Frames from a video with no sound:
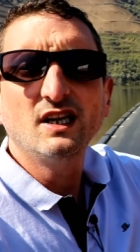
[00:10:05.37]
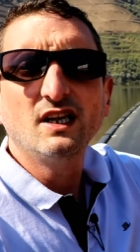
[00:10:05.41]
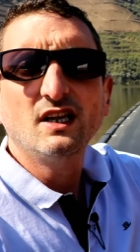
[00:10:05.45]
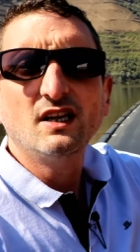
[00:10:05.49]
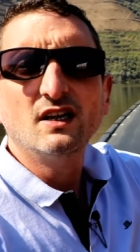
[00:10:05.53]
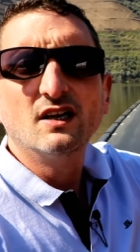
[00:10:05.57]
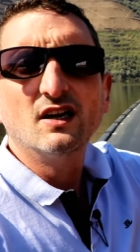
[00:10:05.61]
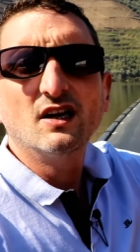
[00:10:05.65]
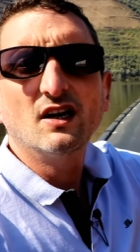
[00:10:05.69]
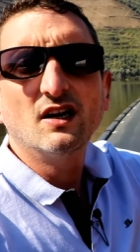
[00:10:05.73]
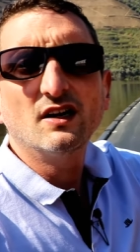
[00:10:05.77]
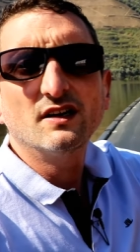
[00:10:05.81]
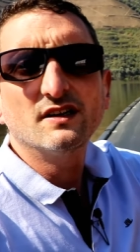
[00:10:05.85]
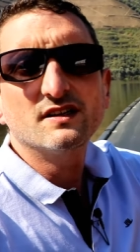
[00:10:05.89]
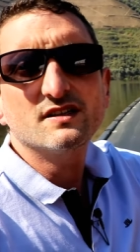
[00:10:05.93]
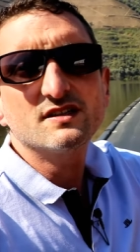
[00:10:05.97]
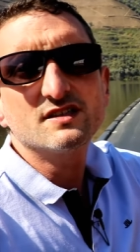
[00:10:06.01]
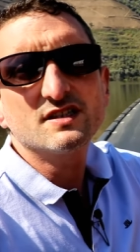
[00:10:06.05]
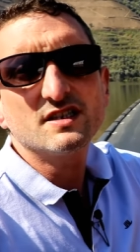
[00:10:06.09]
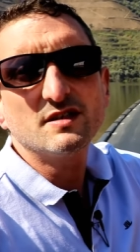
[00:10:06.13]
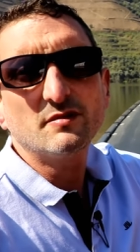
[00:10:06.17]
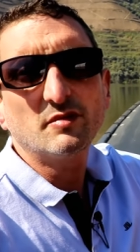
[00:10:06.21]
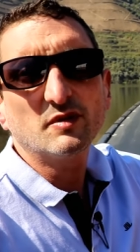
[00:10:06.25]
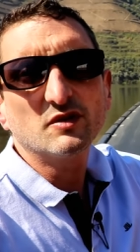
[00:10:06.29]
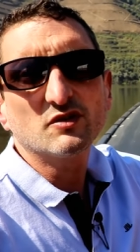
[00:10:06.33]
Uh,
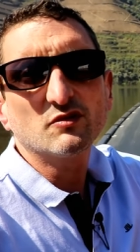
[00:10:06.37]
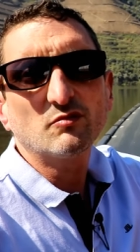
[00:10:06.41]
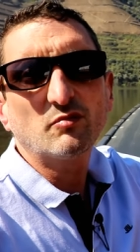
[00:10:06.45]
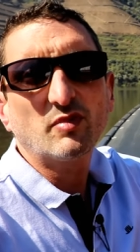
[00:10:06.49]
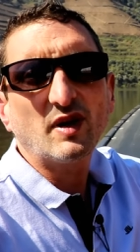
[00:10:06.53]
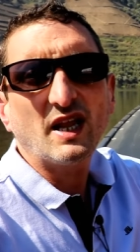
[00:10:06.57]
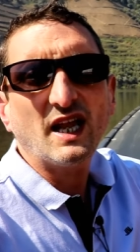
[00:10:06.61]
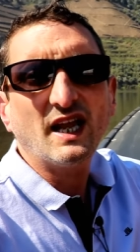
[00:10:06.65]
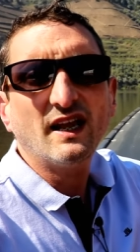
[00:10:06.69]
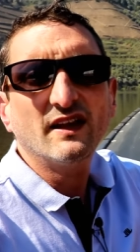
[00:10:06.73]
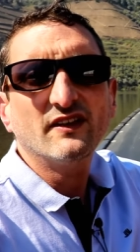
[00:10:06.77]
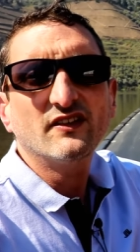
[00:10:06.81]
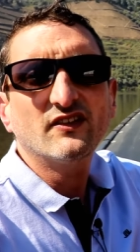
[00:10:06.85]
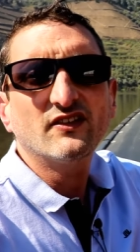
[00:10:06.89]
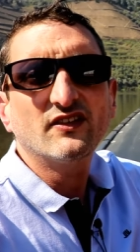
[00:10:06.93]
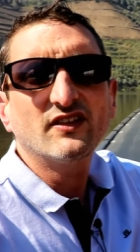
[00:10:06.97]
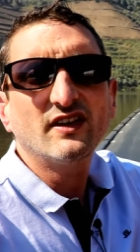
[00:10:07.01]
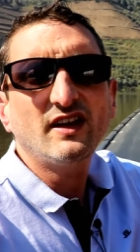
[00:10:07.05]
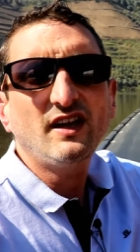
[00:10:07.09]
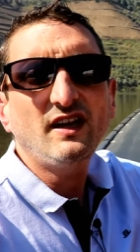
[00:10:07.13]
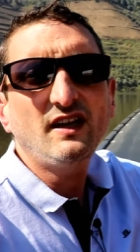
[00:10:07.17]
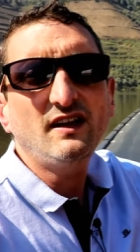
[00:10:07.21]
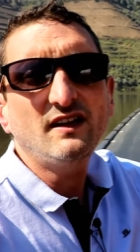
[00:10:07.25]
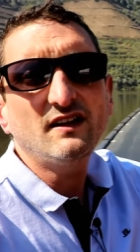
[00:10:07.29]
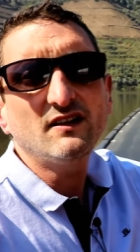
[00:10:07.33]
it's cheaper to plant,
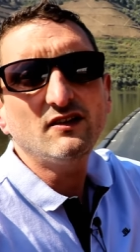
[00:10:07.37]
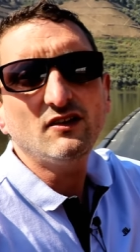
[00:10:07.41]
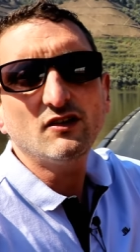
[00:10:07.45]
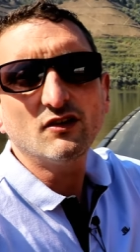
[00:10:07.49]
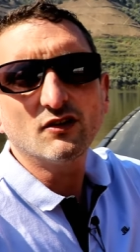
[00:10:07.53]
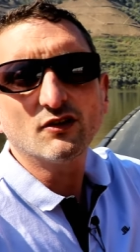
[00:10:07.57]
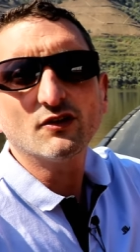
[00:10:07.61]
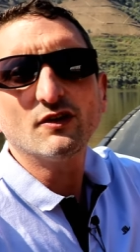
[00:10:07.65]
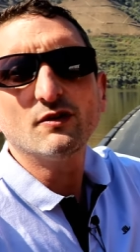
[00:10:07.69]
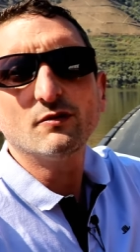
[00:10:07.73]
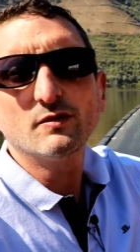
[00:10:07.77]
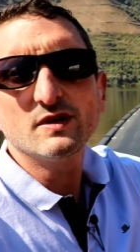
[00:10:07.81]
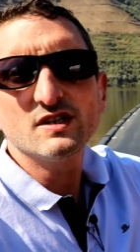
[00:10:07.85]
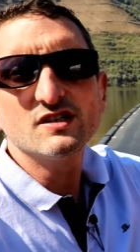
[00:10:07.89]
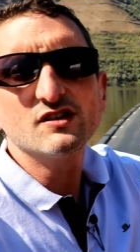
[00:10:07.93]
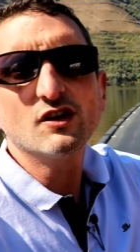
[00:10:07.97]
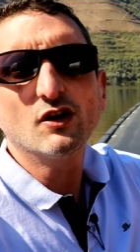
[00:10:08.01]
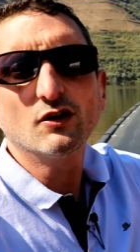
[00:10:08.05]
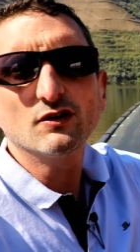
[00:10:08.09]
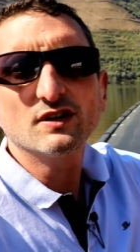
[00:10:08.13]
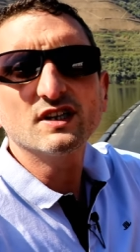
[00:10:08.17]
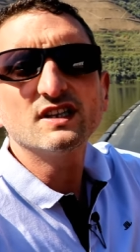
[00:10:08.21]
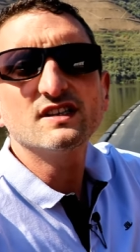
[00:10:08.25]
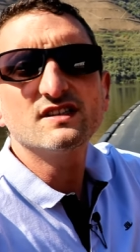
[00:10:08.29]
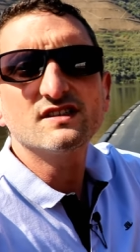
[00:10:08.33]
and you know the
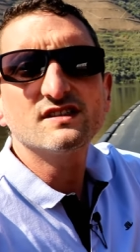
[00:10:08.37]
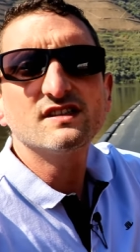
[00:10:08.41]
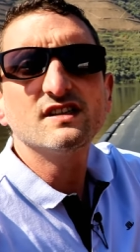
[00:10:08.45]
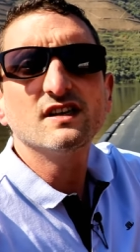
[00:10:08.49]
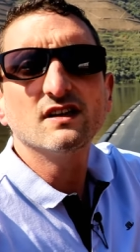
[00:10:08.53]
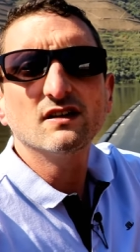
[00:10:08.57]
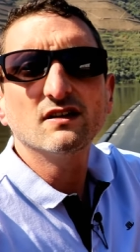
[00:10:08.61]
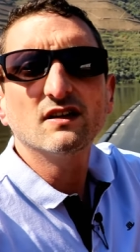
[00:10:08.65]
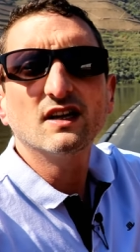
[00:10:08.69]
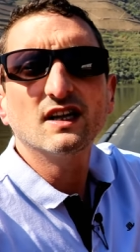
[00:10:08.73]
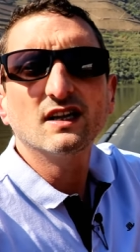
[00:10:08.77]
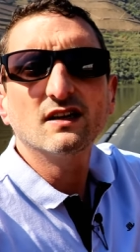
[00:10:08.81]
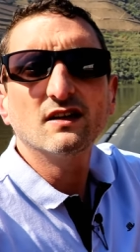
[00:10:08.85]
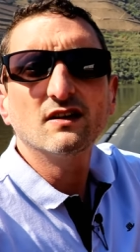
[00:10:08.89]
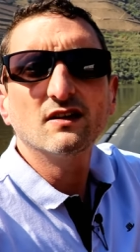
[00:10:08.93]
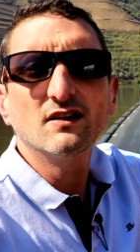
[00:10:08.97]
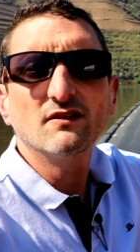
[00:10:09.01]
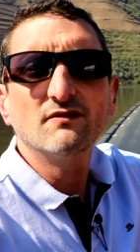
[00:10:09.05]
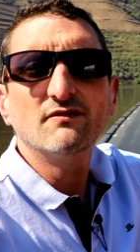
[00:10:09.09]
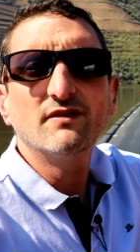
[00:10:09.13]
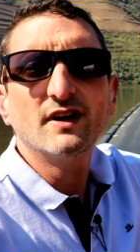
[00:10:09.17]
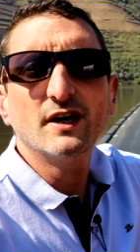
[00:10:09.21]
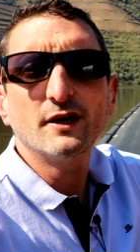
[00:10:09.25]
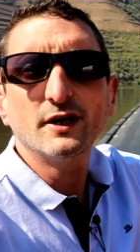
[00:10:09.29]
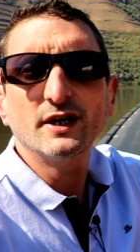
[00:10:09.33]
result is still
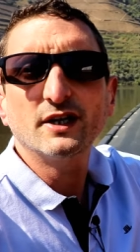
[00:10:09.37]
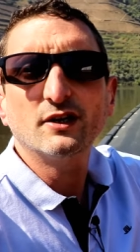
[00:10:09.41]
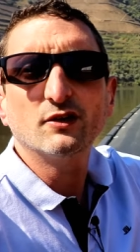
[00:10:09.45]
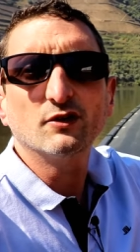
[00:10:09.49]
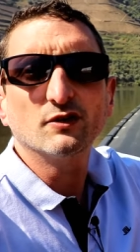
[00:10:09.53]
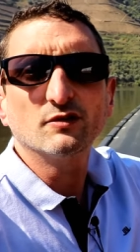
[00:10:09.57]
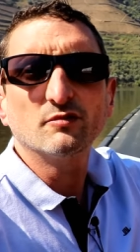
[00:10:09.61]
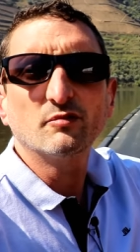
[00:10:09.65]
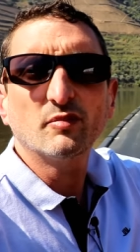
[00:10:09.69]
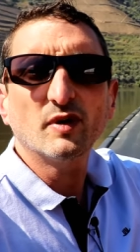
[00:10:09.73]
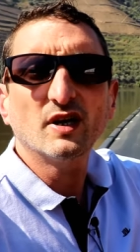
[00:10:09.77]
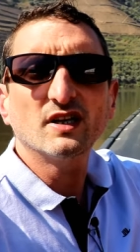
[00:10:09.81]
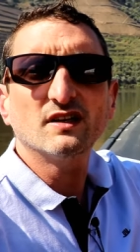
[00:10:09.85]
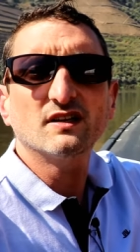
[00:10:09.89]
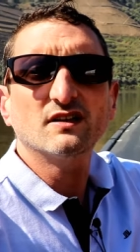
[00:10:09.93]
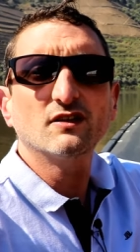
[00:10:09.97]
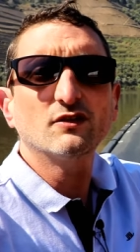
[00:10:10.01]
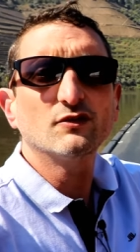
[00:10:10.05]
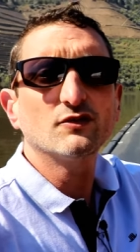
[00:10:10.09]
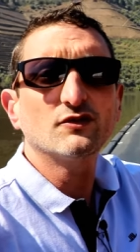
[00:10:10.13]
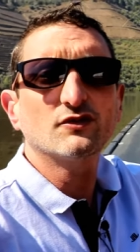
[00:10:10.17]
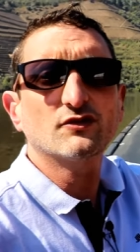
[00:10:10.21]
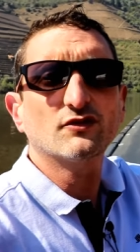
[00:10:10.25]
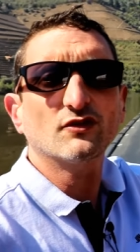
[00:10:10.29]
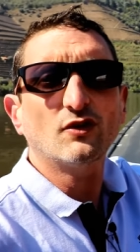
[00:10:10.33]
uh, very good. But
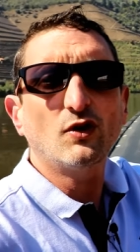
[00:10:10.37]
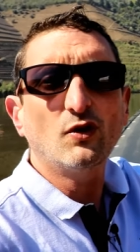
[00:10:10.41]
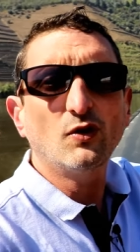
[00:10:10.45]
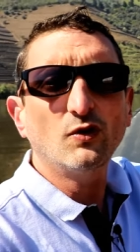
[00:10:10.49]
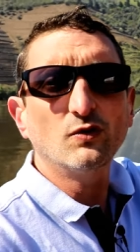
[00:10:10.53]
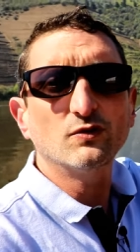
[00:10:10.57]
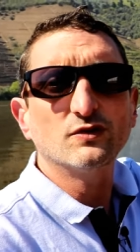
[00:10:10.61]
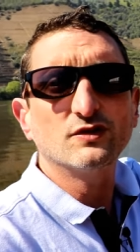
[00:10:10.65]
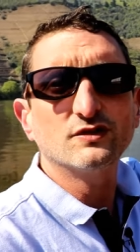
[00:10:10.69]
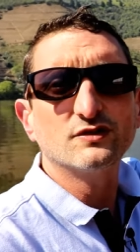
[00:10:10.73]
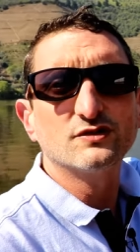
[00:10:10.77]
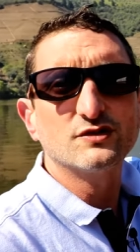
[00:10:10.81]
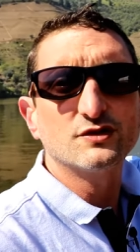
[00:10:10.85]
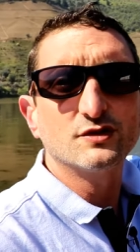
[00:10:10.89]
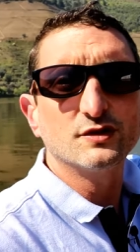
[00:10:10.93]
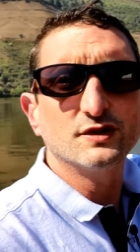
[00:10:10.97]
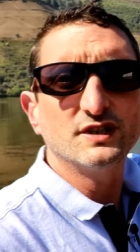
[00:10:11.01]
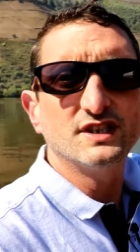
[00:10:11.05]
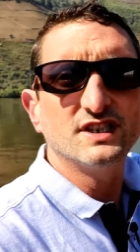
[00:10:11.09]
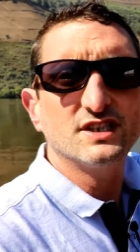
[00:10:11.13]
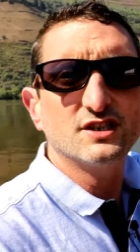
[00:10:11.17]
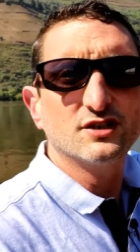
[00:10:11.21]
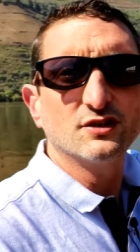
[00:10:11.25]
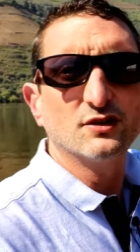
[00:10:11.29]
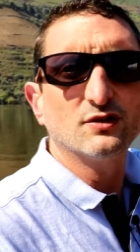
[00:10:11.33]
those old
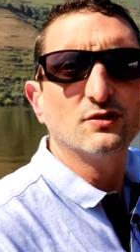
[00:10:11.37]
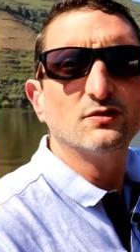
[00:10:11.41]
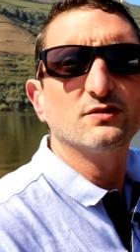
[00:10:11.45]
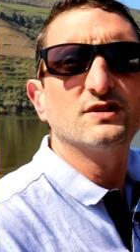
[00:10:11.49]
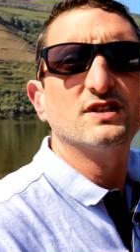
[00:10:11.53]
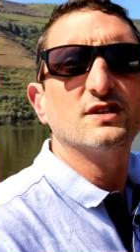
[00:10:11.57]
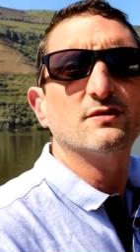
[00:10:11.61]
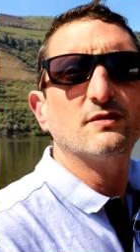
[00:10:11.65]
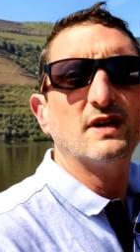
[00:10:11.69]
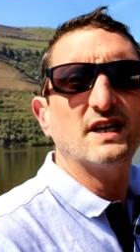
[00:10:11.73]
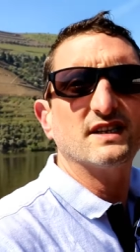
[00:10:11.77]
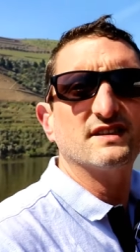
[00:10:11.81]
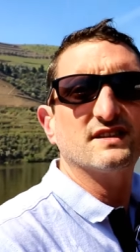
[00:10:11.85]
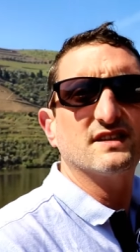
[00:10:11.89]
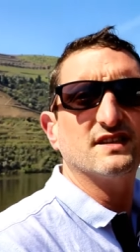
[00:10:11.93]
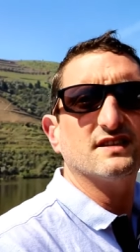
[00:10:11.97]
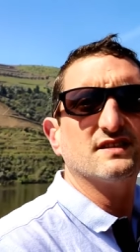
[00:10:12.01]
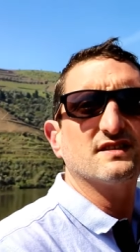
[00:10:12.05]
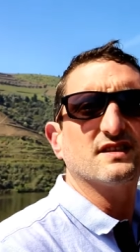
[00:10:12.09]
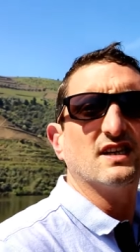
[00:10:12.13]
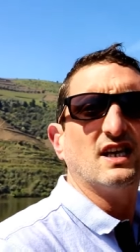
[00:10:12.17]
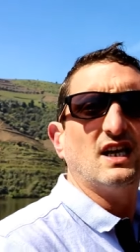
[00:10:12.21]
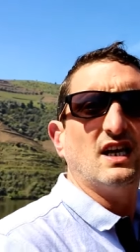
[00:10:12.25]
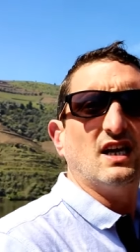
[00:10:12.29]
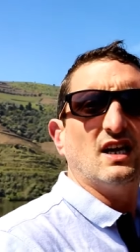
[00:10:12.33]
traditional
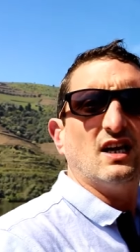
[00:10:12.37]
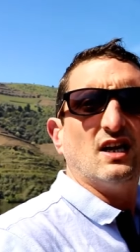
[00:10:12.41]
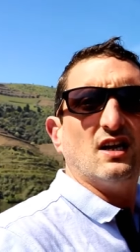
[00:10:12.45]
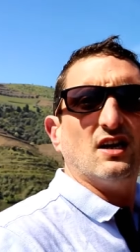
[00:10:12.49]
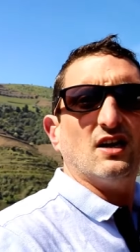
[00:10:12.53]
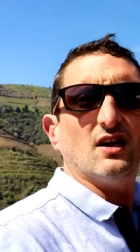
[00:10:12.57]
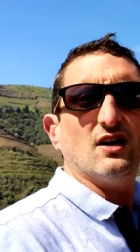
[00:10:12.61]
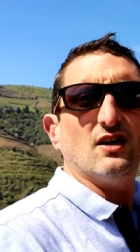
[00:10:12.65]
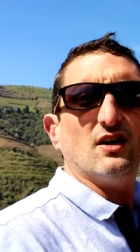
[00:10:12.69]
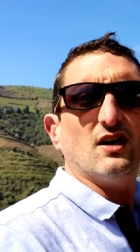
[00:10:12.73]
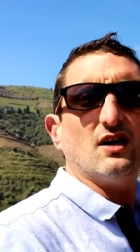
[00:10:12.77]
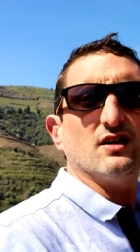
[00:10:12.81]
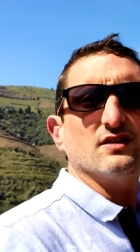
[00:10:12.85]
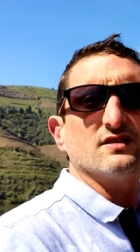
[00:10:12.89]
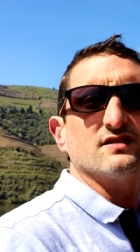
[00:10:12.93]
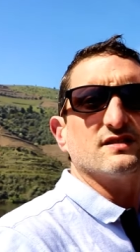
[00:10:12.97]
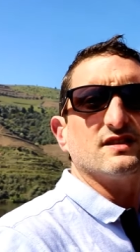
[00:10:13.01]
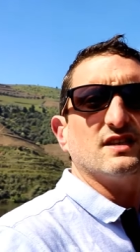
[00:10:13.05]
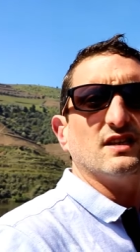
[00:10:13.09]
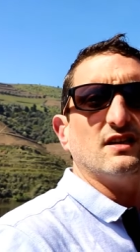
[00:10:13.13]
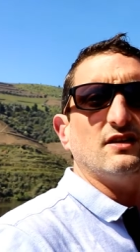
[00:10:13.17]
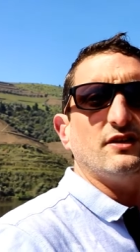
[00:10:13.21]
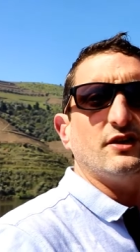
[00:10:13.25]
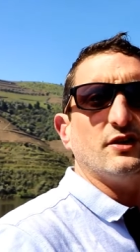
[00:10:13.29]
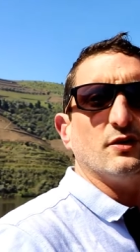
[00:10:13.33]
terraces uh, are
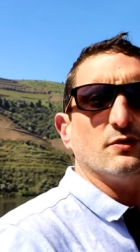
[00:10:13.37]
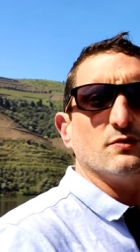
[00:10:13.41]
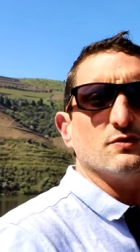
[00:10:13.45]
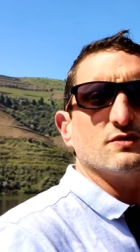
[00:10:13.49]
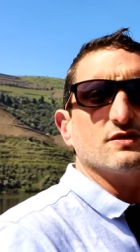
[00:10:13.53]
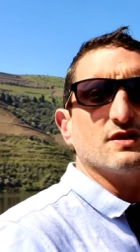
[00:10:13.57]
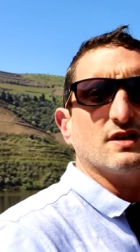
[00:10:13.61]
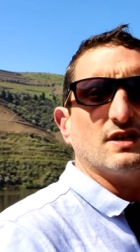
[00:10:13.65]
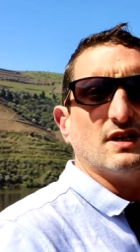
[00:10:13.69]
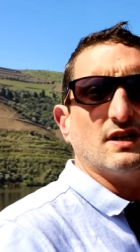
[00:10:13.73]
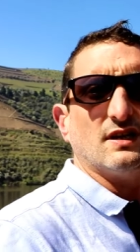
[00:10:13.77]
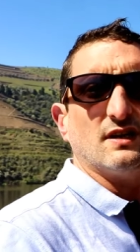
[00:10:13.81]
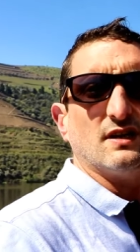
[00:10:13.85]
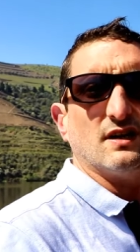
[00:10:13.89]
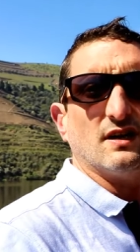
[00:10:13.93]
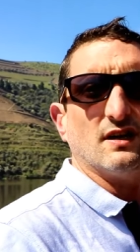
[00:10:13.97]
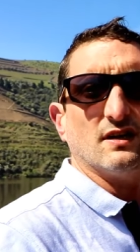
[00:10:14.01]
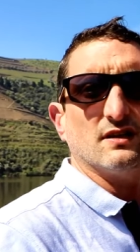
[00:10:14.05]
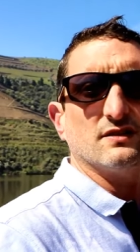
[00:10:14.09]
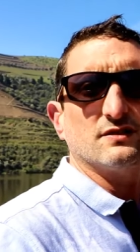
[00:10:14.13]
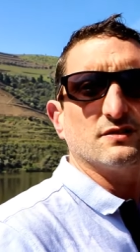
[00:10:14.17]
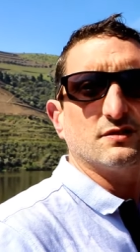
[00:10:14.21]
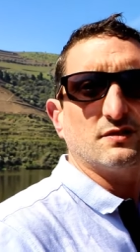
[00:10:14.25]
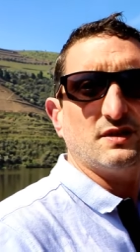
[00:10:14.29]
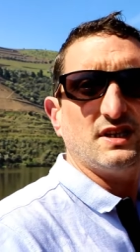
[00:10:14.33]
still used
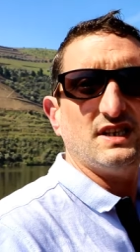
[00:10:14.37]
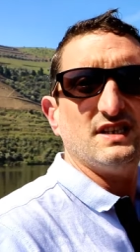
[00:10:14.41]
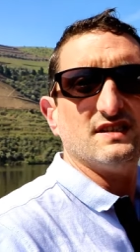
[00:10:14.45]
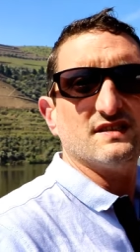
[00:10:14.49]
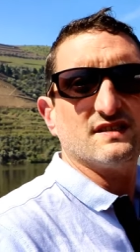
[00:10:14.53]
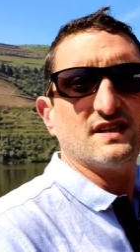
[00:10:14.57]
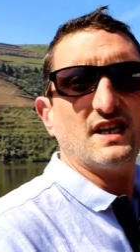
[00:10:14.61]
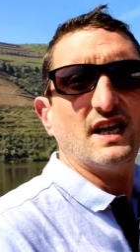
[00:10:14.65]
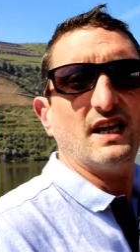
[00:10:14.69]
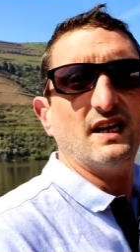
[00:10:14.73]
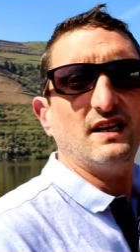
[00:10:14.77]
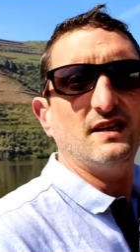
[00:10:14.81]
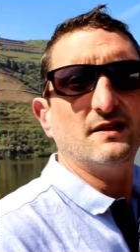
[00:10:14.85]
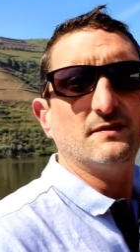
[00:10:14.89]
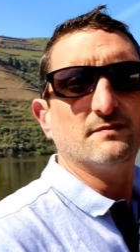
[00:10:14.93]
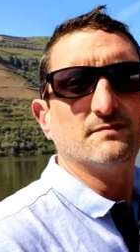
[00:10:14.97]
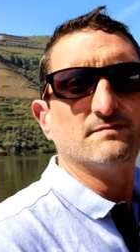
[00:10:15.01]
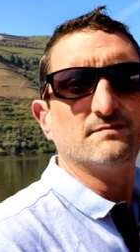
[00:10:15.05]
uh, to this day.